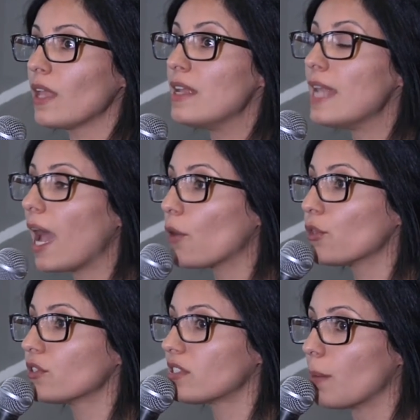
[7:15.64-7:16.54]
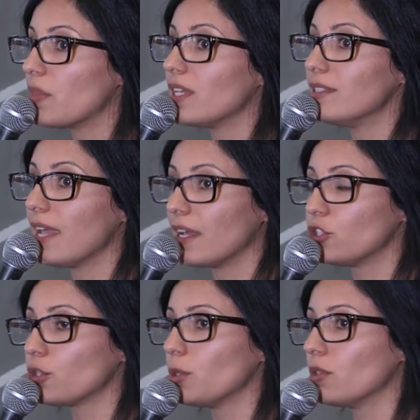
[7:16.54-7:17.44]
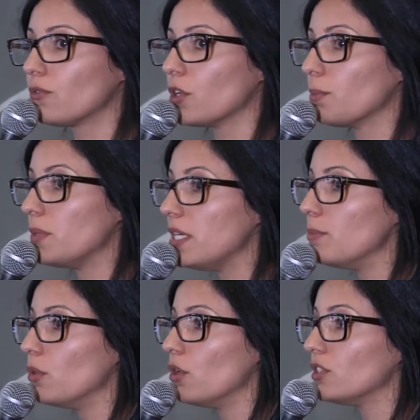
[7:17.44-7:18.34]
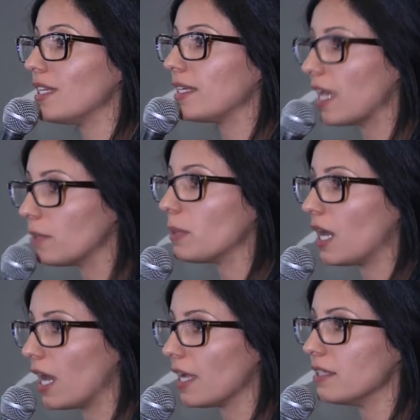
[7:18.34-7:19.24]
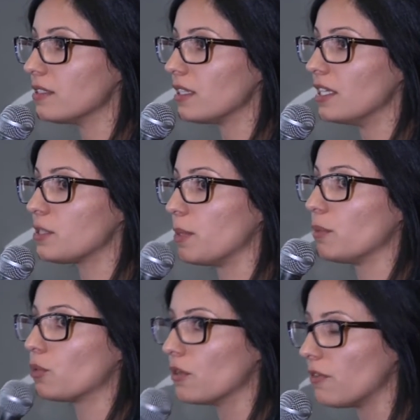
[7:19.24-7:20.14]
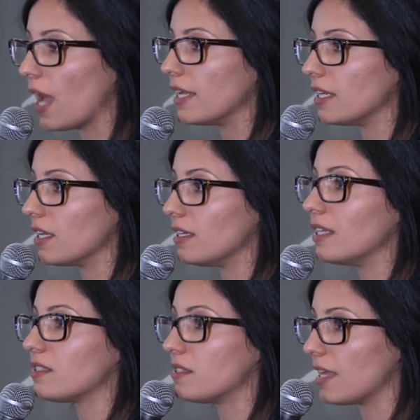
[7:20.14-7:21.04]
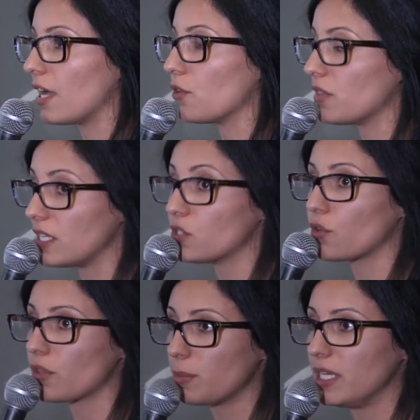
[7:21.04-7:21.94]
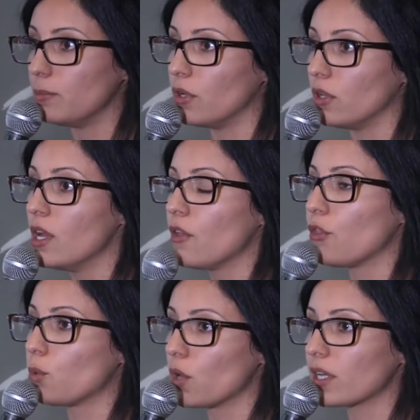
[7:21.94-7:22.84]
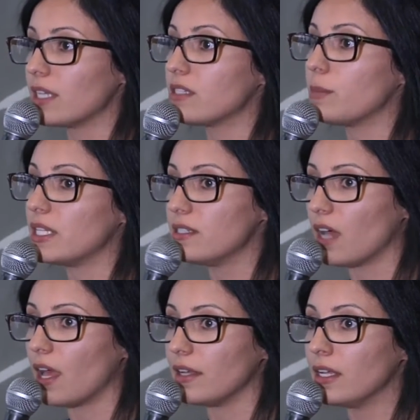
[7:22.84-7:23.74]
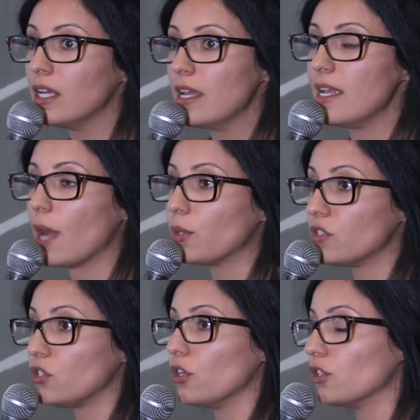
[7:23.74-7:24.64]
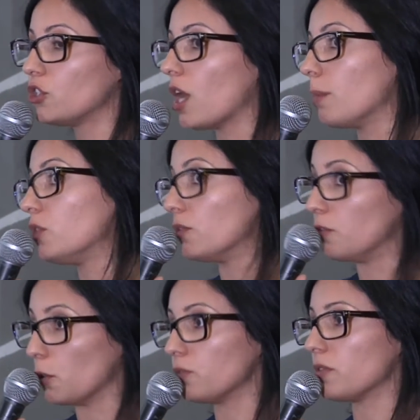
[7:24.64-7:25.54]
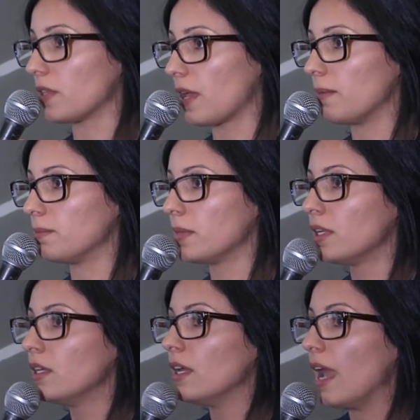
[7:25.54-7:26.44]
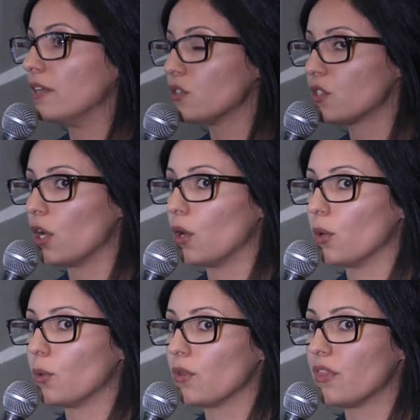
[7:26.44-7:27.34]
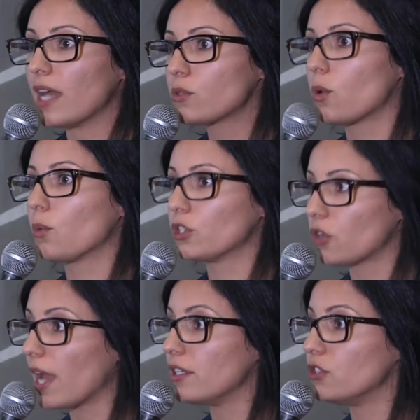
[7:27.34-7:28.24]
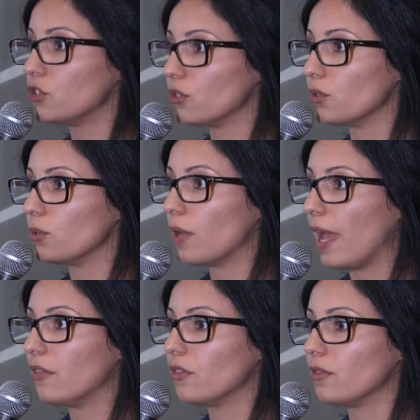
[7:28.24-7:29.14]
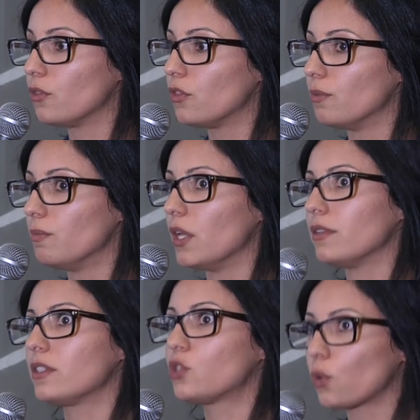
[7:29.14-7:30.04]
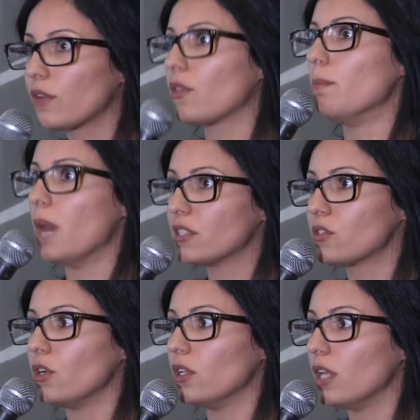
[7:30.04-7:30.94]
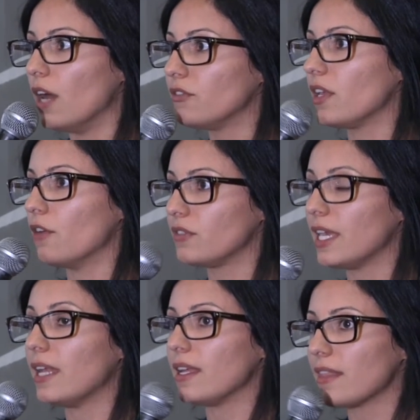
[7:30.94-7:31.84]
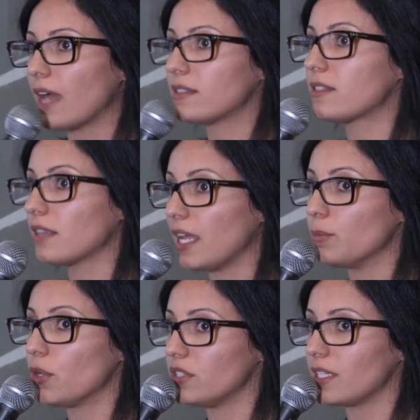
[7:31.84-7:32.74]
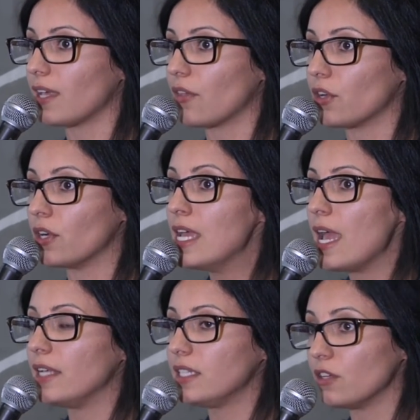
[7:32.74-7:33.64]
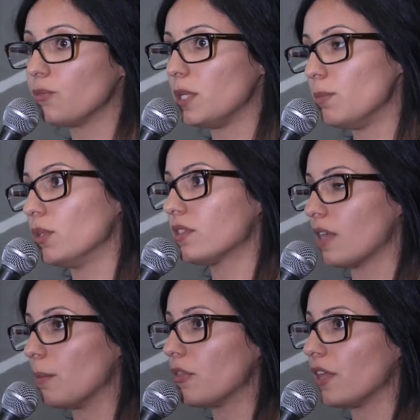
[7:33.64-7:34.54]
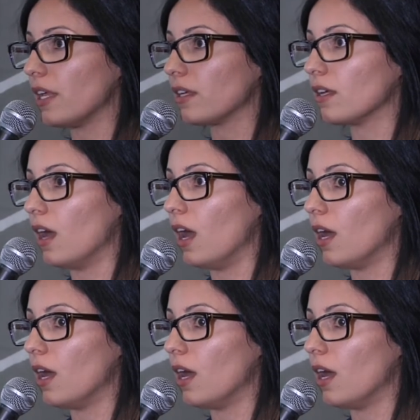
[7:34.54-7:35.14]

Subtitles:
now there's something tangible for people to get behind. It's been provided. It's there. These are the people. The work has been done. Now it's your job to vote for them. And so that's what we're trying to do. And the sort of the muscle of getting that slate put together and give people something